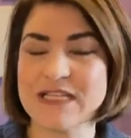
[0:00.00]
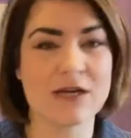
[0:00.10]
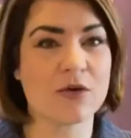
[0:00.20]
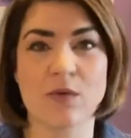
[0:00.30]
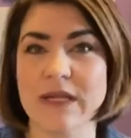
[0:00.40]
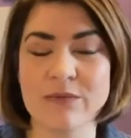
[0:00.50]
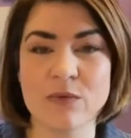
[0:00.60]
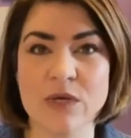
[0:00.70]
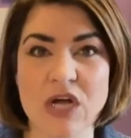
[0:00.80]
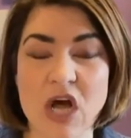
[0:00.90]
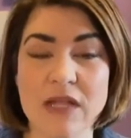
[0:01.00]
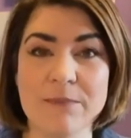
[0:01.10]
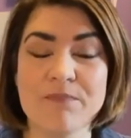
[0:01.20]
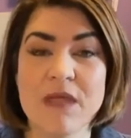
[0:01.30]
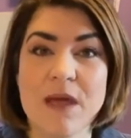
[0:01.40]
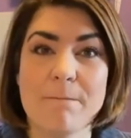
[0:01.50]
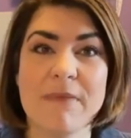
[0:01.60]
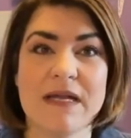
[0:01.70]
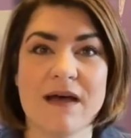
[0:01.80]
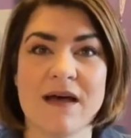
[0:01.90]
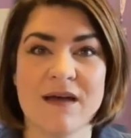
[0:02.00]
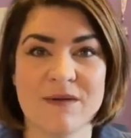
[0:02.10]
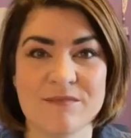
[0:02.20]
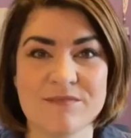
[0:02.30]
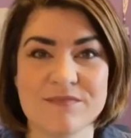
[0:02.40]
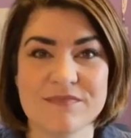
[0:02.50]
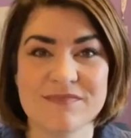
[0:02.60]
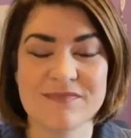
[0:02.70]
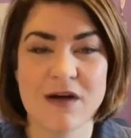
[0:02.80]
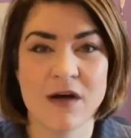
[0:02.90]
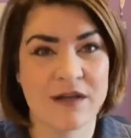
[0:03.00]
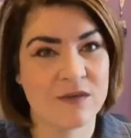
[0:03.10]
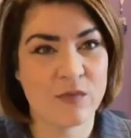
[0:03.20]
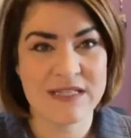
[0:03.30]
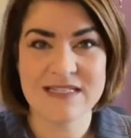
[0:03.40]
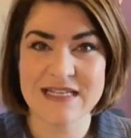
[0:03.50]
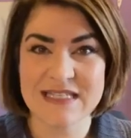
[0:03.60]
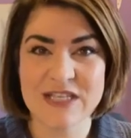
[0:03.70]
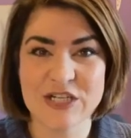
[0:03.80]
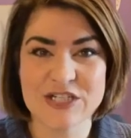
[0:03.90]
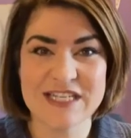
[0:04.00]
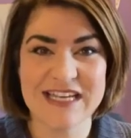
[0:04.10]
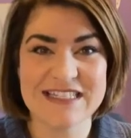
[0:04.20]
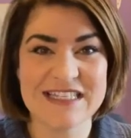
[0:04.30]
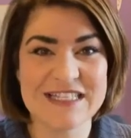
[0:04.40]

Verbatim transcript: I don't know what he would want to call it, but um, on Wednesdays and Thursdays.